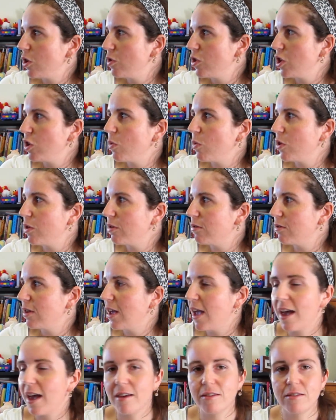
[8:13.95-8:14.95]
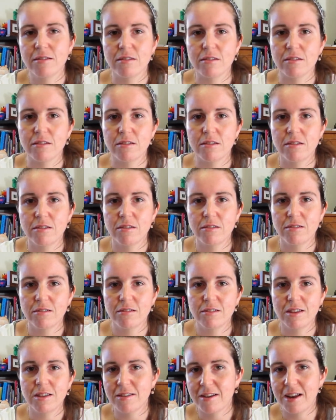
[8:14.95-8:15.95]
You want your house to,
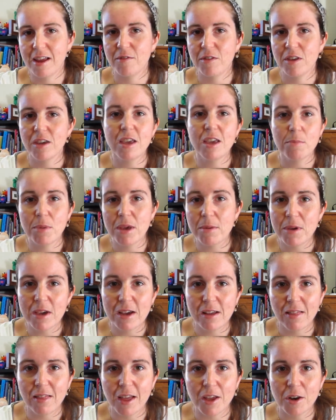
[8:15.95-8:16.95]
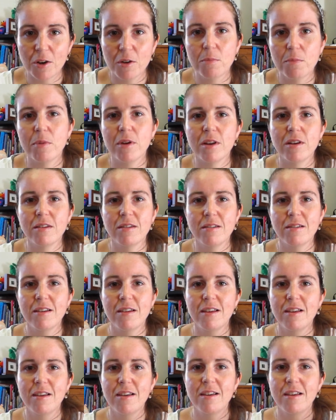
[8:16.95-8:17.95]
it can be a bit cluttered, but
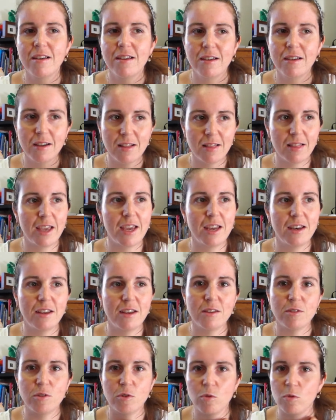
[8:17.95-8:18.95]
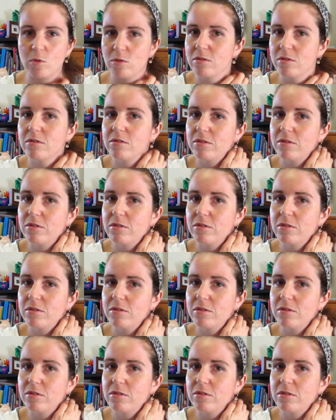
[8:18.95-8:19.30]
clean is good,